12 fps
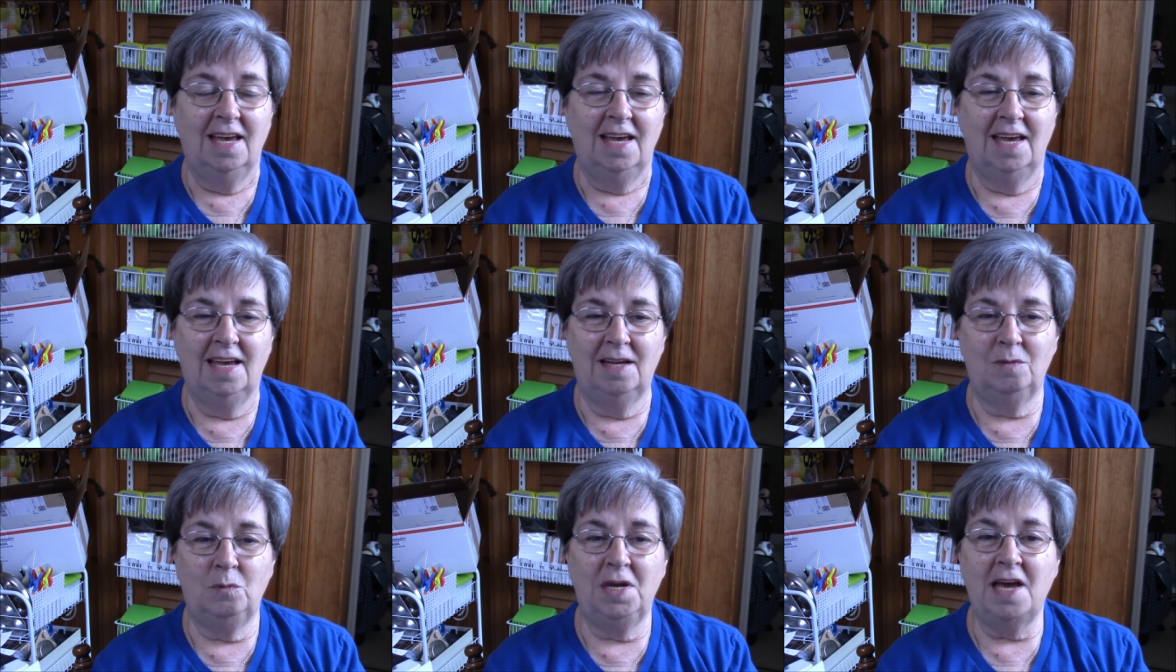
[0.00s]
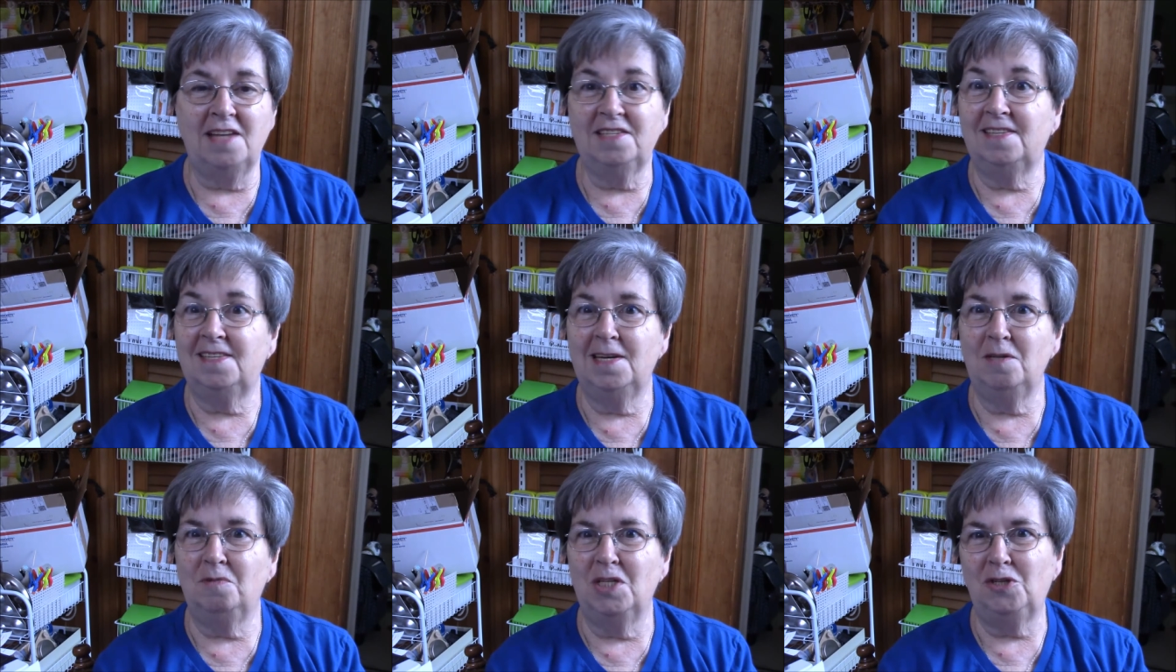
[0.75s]
And we got to sit
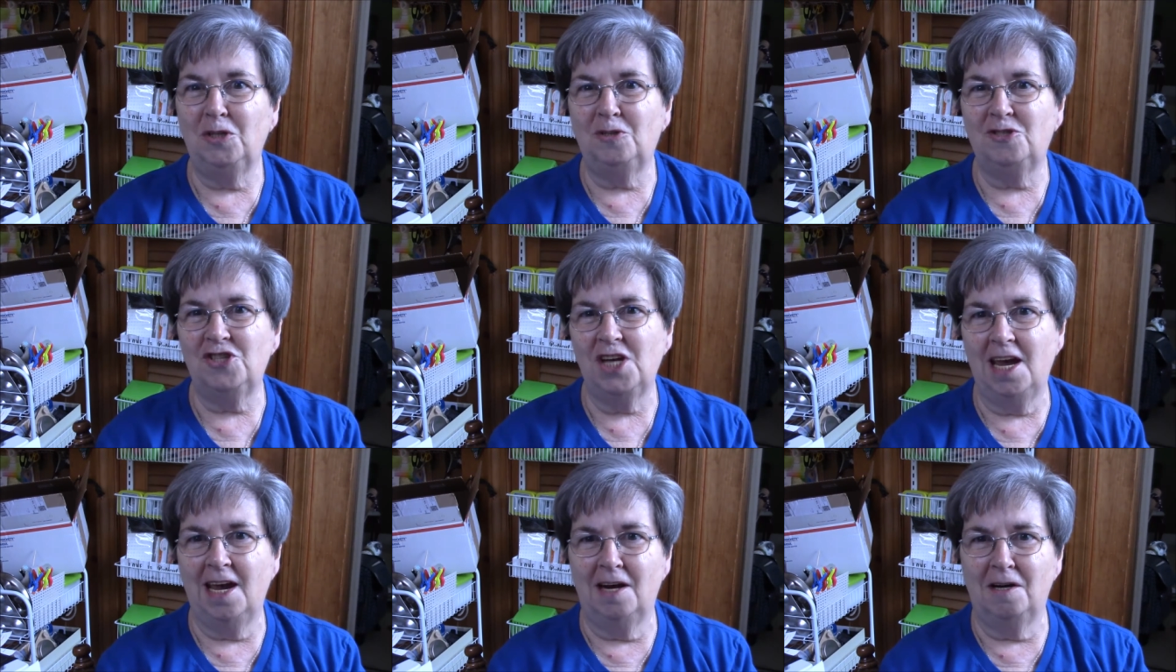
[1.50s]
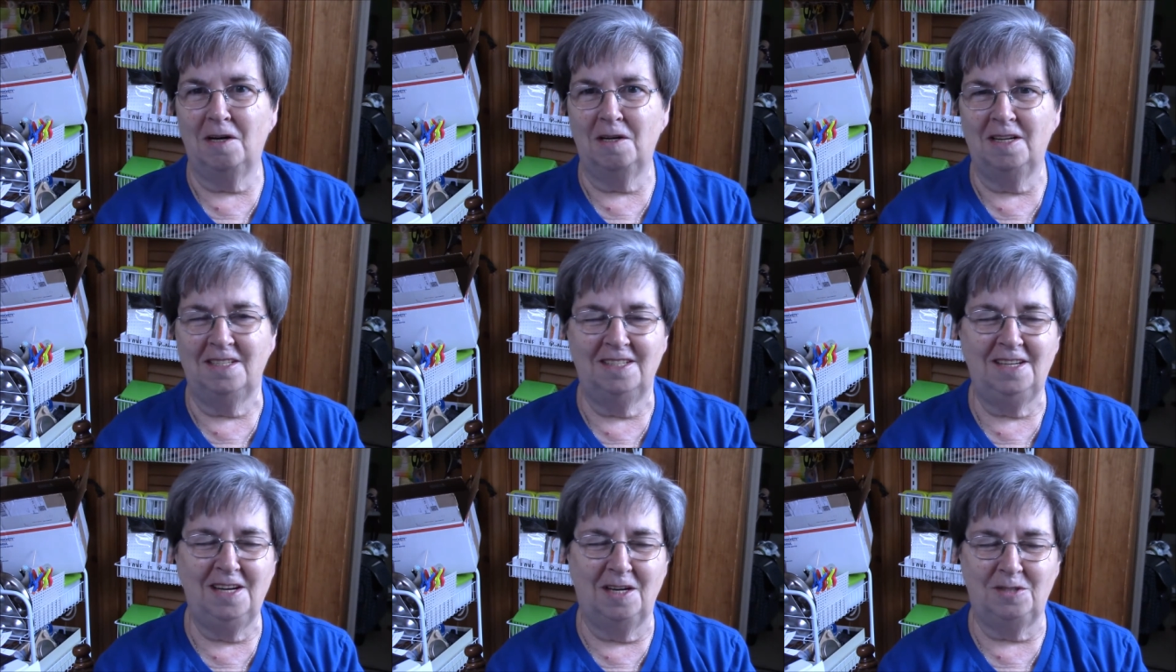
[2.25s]
in Richard's chair and,
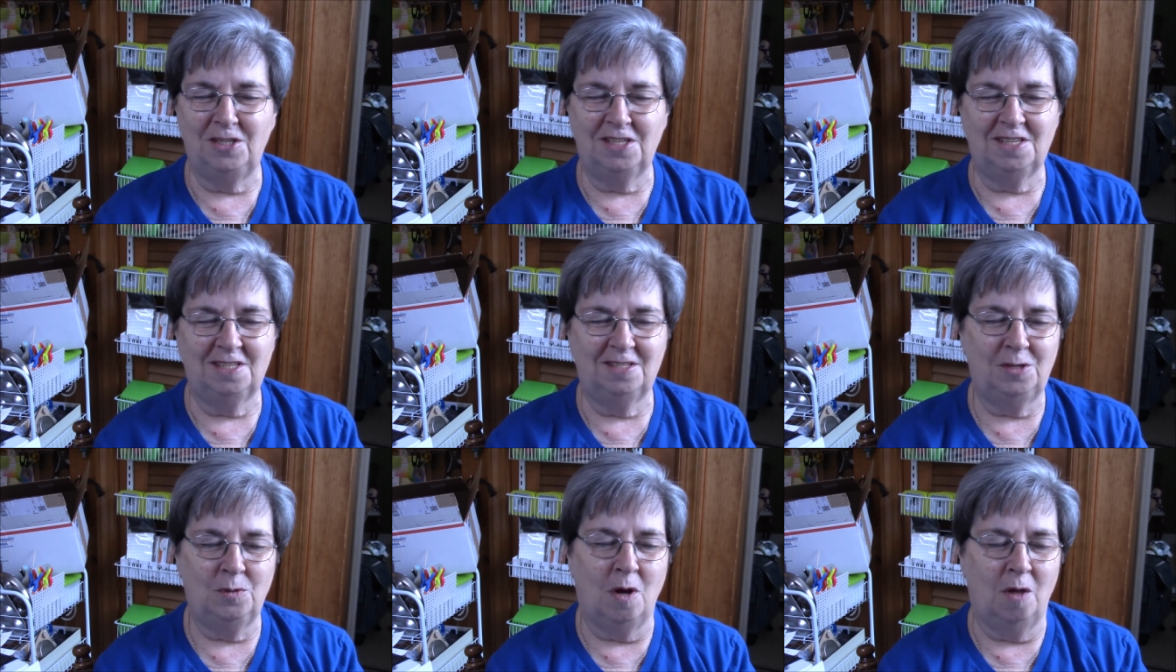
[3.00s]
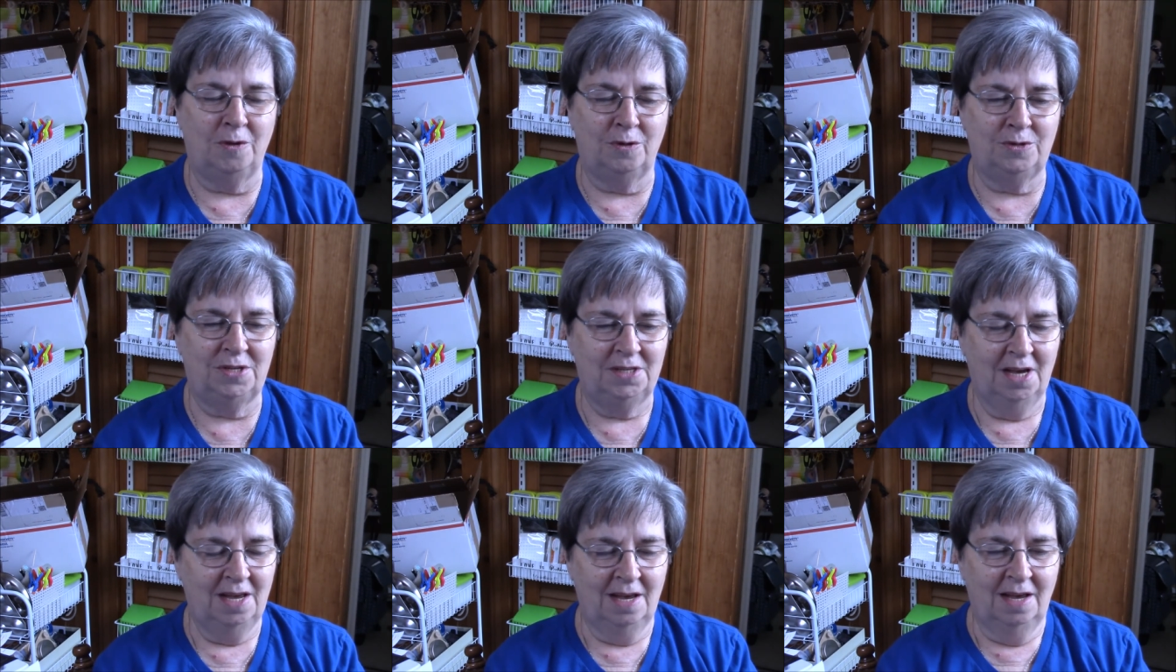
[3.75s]
you know, just do all those
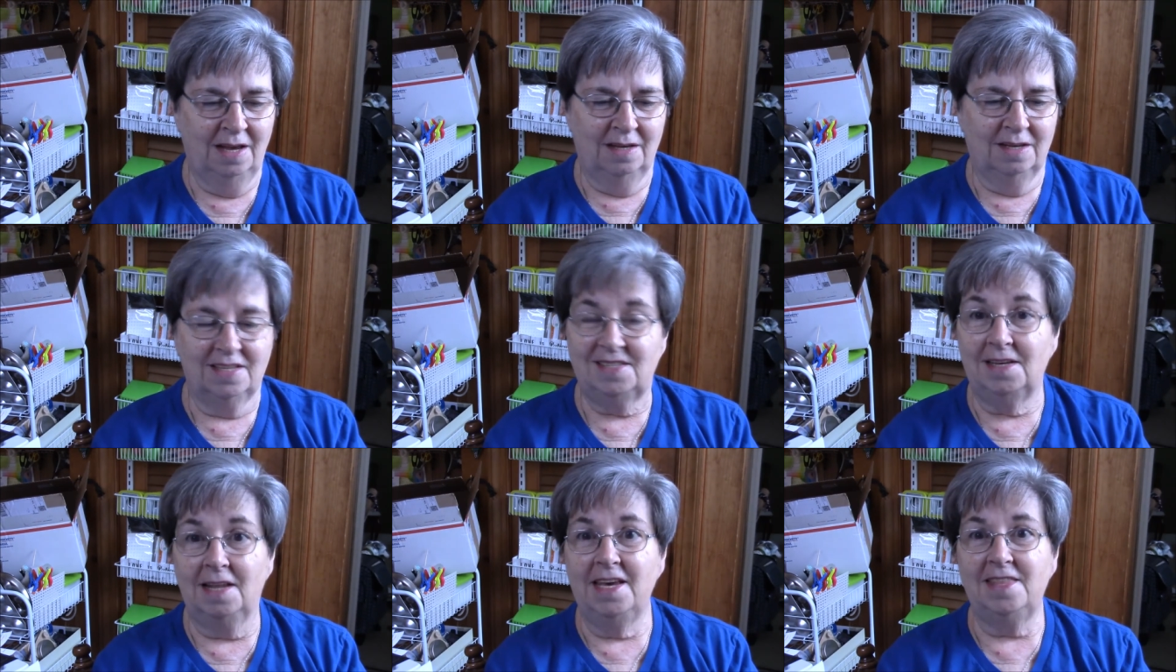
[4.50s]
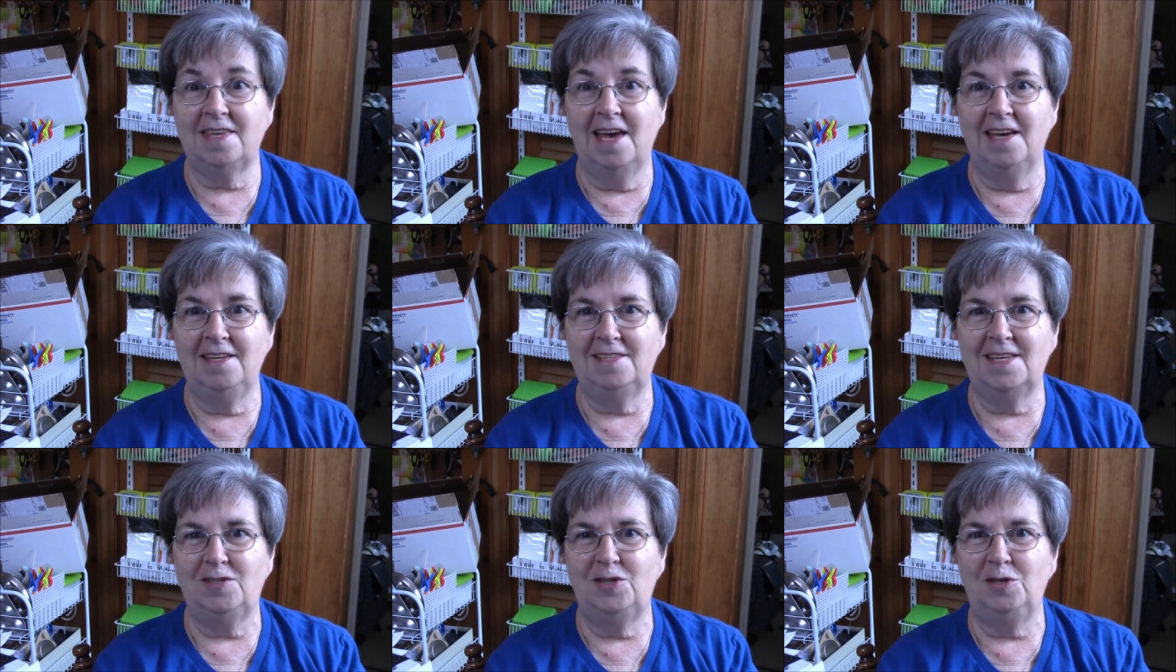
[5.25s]
silly things
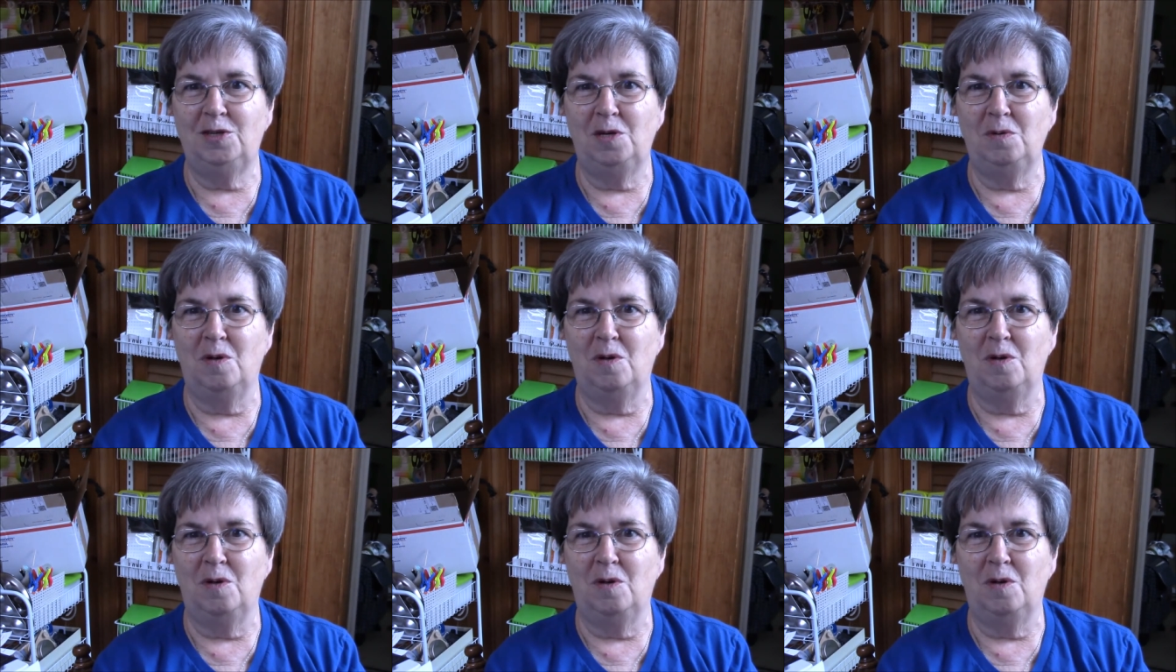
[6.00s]
that you do